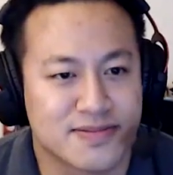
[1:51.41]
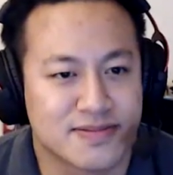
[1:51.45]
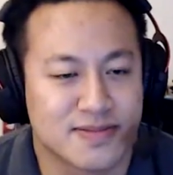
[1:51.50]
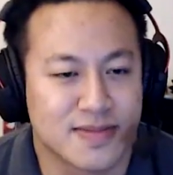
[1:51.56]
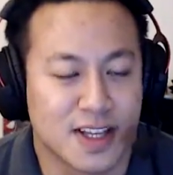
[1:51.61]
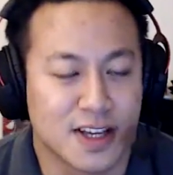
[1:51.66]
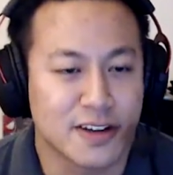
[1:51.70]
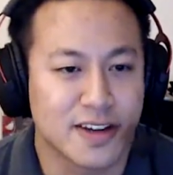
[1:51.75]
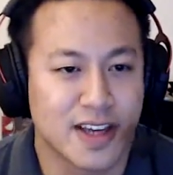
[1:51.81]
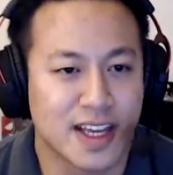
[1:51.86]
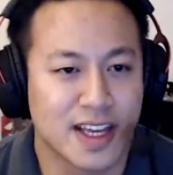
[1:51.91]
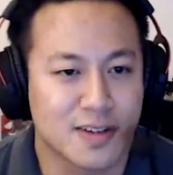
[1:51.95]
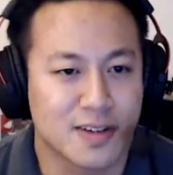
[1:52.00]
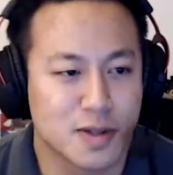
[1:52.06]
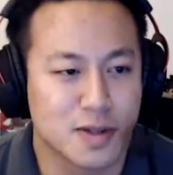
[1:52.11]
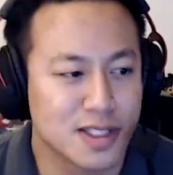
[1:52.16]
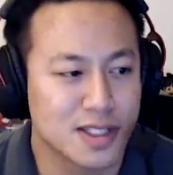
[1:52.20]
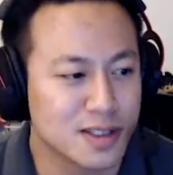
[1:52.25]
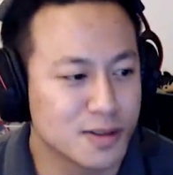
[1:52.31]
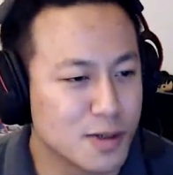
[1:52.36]

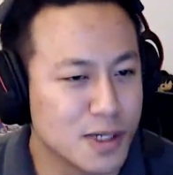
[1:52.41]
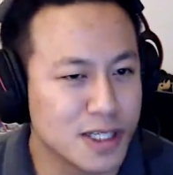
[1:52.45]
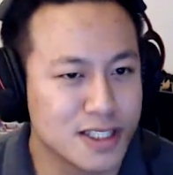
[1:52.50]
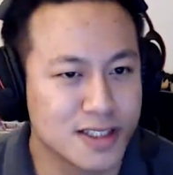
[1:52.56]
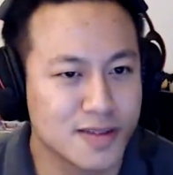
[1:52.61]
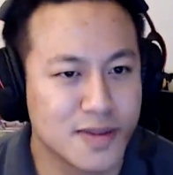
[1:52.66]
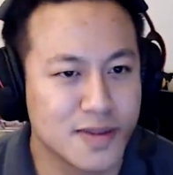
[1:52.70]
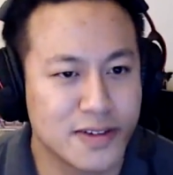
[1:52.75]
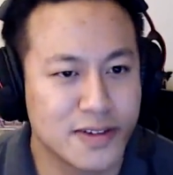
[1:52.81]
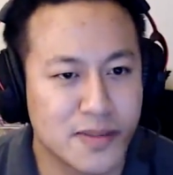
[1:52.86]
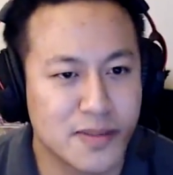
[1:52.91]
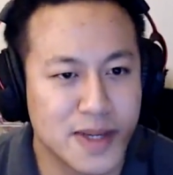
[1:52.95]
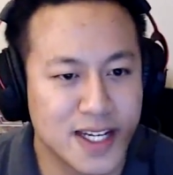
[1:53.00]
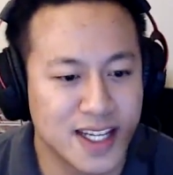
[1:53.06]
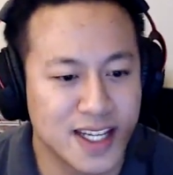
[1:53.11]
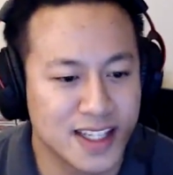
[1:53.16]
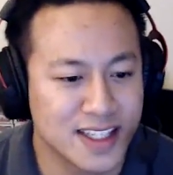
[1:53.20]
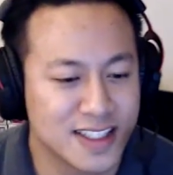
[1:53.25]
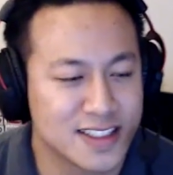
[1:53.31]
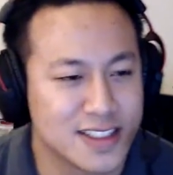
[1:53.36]
Okay, well, welcome
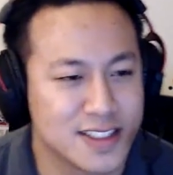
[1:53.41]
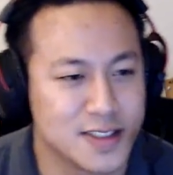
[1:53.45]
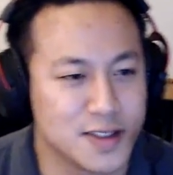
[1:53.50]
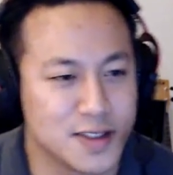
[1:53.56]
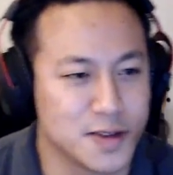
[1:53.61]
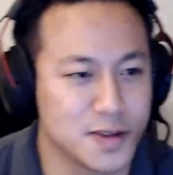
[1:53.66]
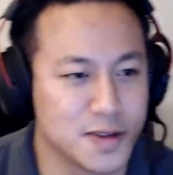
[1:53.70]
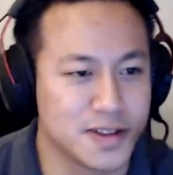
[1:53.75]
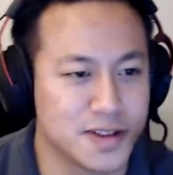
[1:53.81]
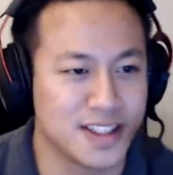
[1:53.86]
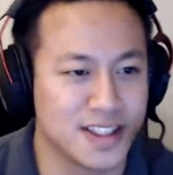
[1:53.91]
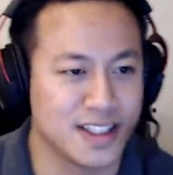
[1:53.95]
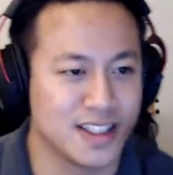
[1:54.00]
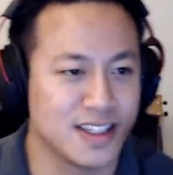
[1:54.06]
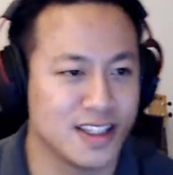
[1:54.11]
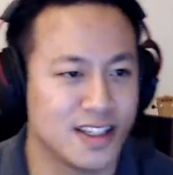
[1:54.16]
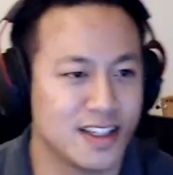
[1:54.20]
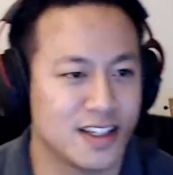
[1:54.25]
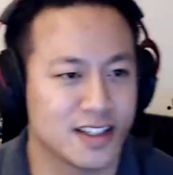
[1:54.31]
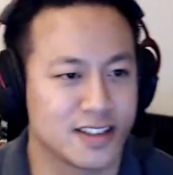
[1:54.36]
everybody to
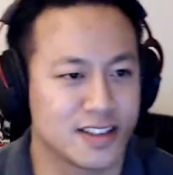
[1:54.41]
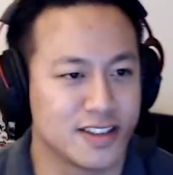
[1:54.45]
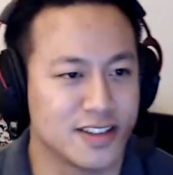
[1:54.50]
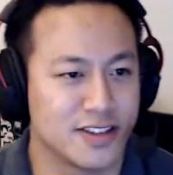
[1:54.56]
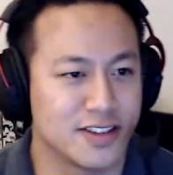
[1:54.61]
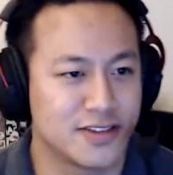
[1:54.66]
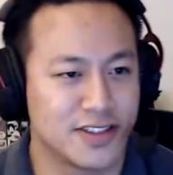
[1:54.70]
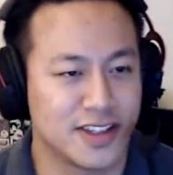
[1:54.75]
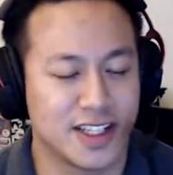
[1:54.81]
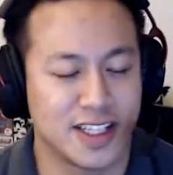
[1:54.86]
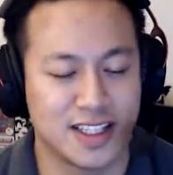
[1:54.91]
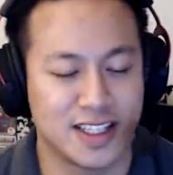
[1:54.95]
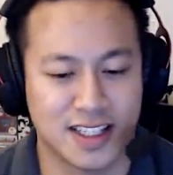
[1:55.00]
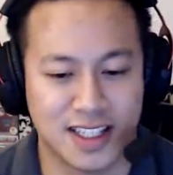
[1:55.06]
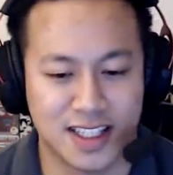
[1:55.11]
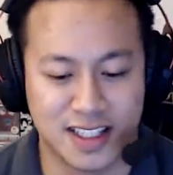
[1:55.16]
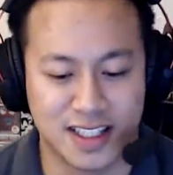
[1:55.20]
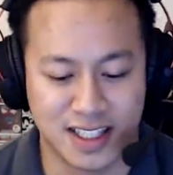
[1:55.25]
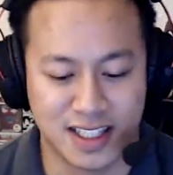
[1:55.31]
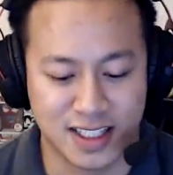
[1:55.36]
the inaugural Frontend
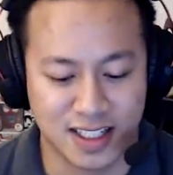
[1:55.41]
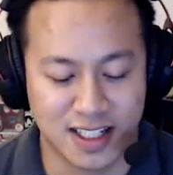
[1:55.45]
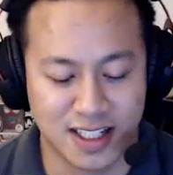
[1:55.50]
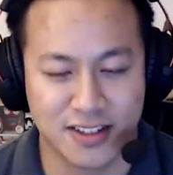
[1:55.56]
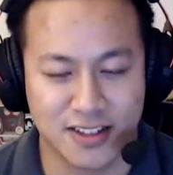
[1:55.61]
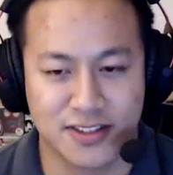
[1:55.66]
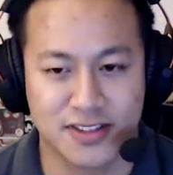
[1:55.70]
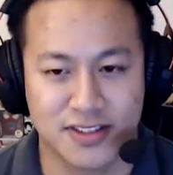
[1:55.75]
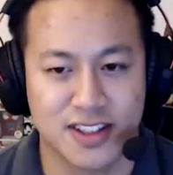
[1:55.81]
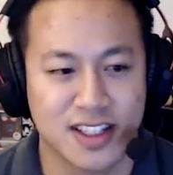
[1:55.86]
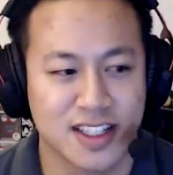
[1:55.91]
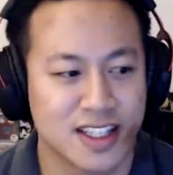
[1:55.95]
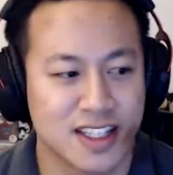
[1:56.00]
League Kickoff.